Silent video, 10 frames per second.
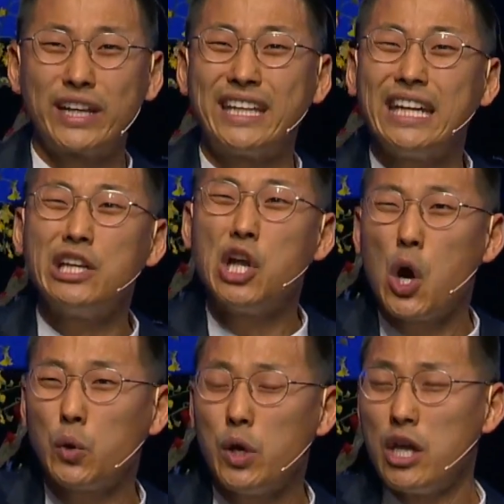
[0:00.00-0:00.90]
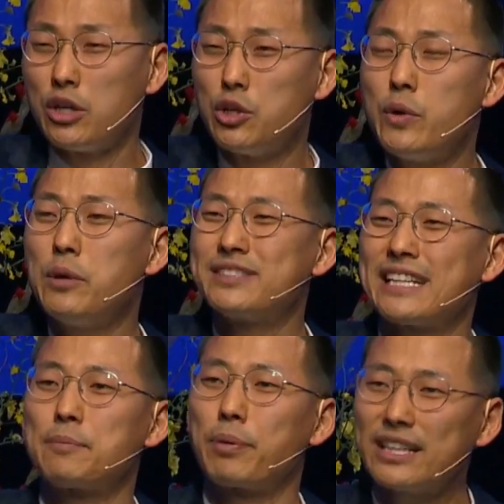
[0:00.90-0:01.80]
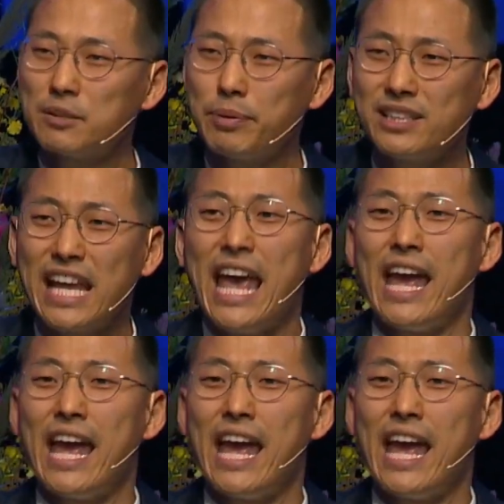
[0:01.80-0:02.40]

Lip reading: He knew he was at the precipice,